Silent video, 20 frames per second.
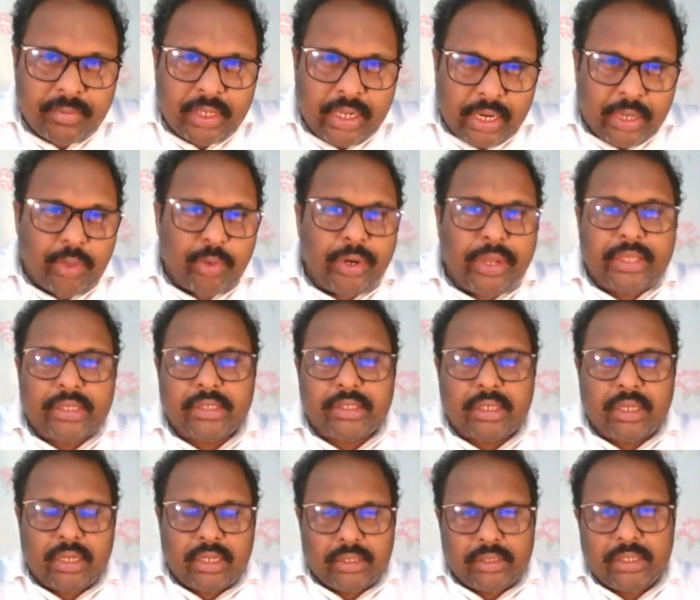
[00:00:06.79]
And today's
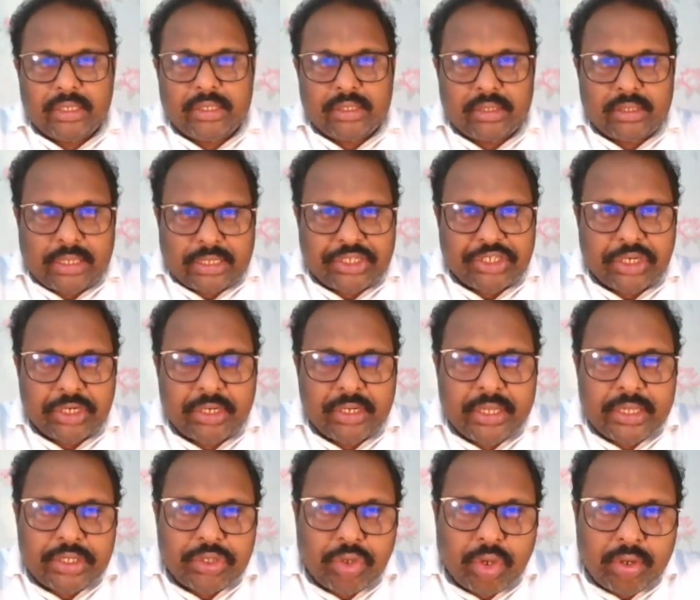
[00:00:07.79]
this session
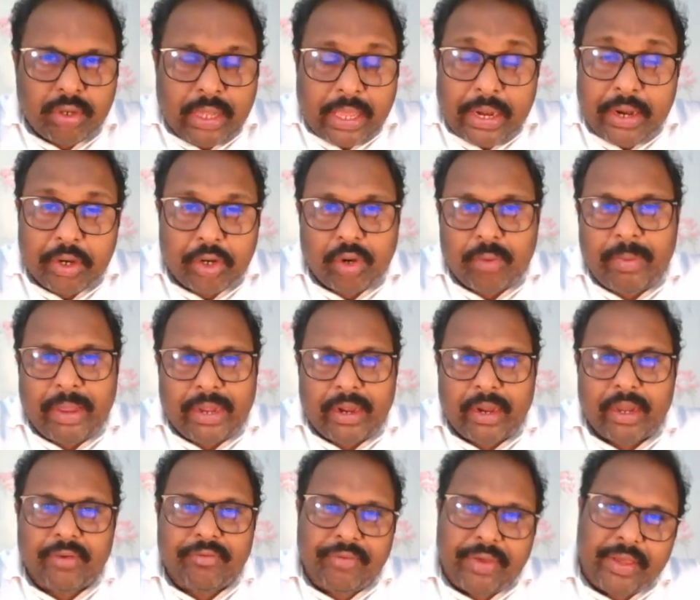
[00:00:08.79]
is on
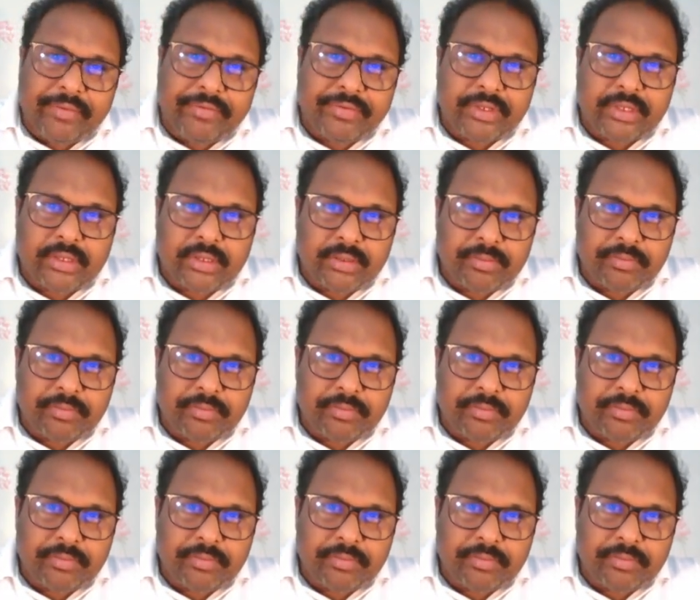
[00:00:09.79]
electromagnetic waves,